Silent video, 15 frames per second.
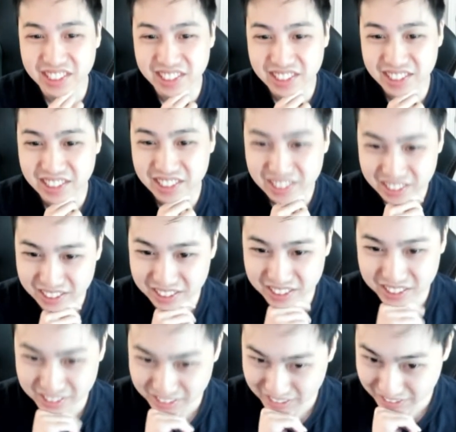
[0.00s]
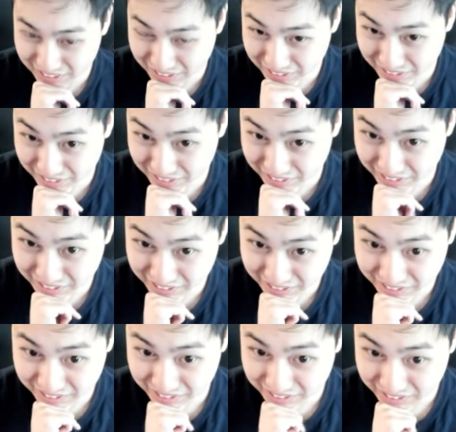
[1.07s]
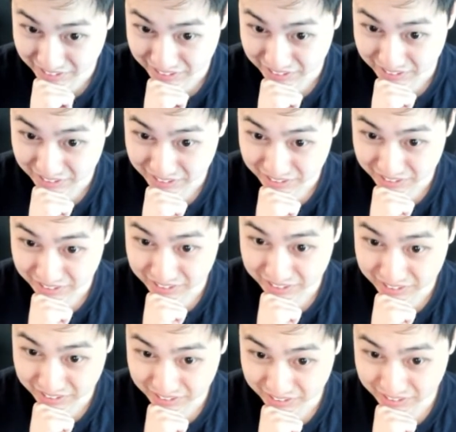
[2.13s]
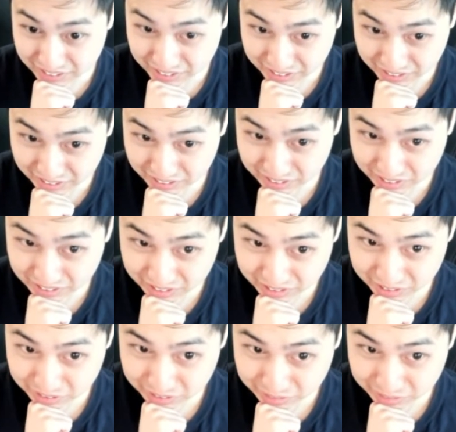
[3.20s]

[no speech]